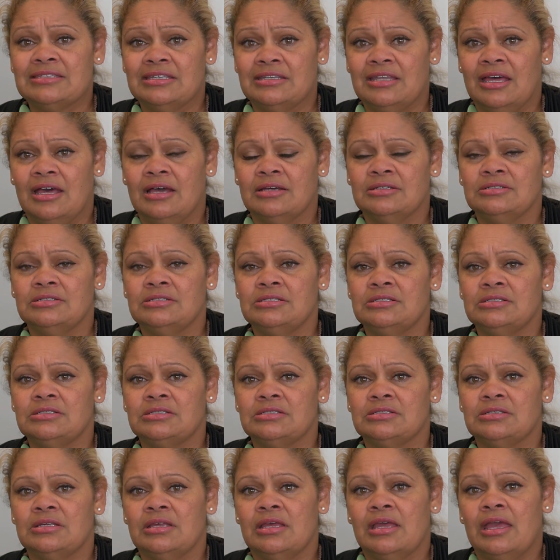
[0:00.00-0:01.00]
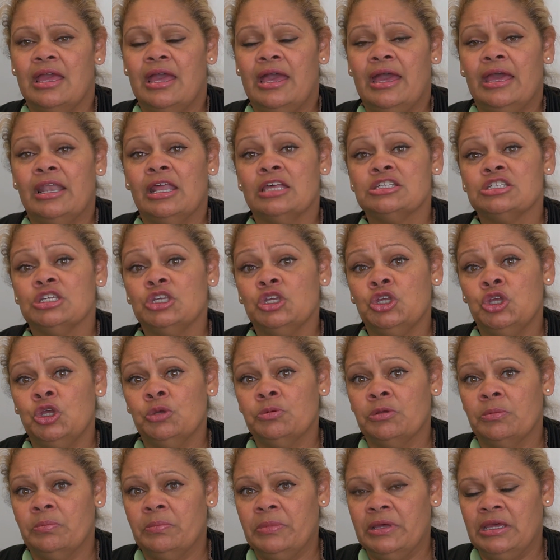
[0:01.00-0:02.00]
as an artist and as a
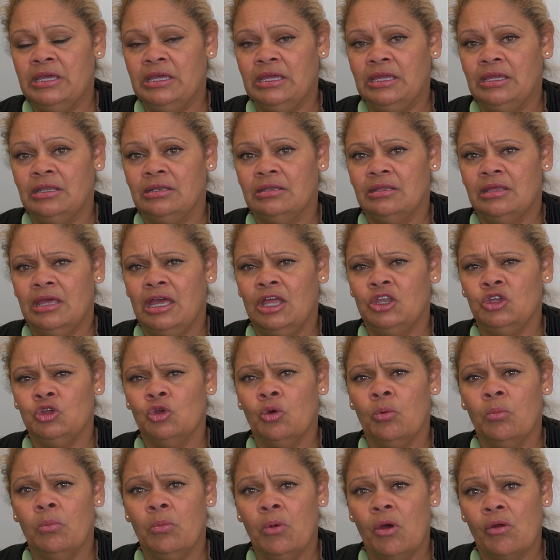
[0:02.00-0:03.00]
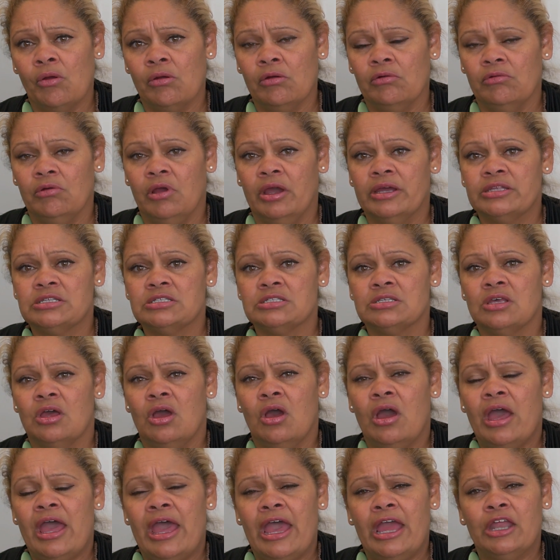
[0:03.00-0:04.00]
human being and your moral rights
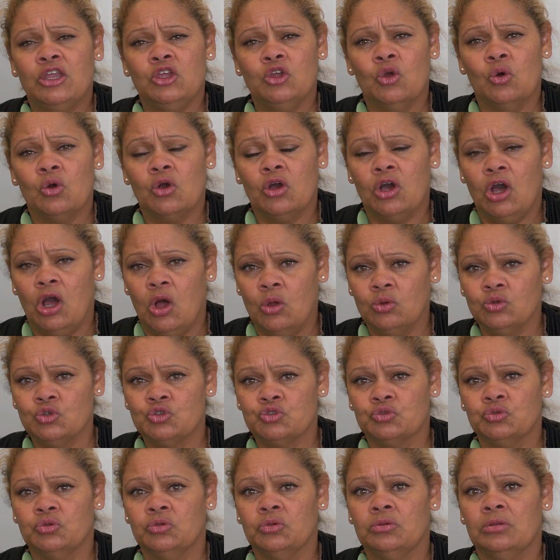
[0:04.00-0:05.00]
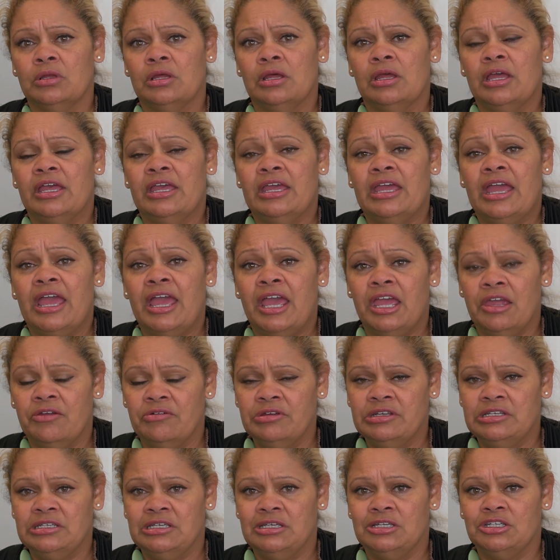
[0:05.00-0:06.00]
and your cultural
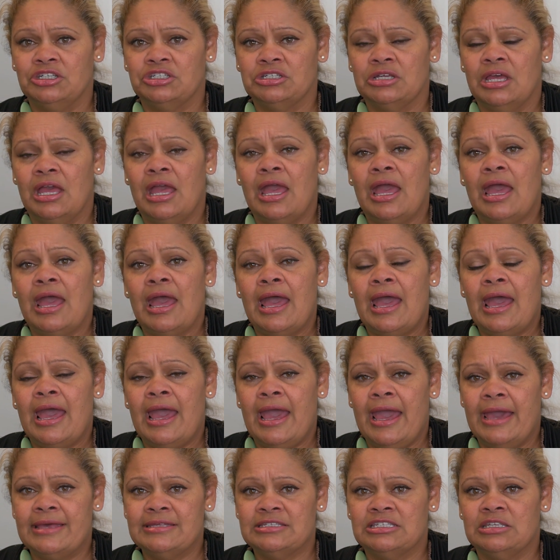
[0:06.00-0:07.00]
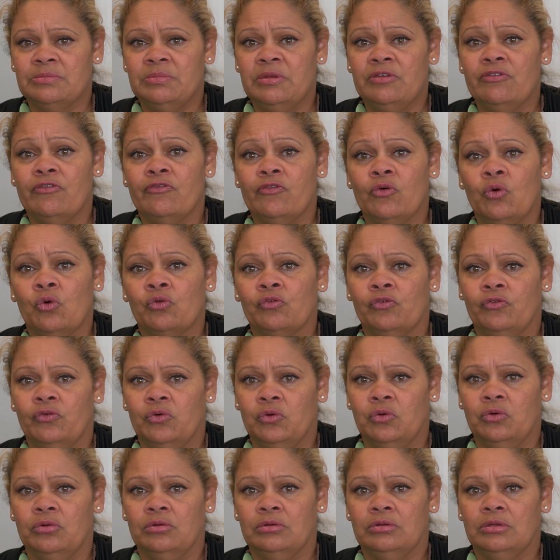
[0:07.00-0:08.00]
heritage has to be fought
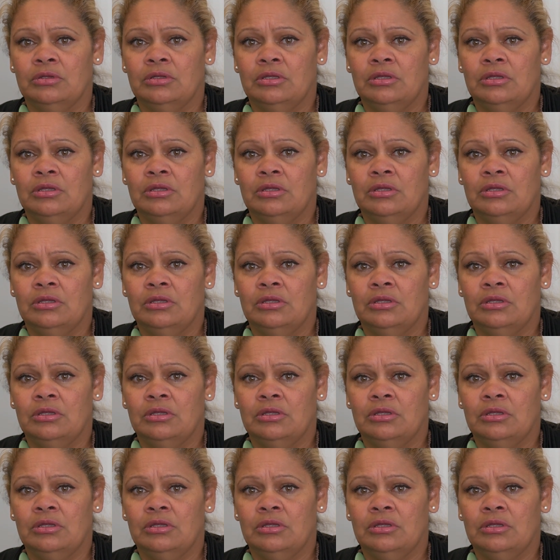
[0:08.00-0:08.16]
for.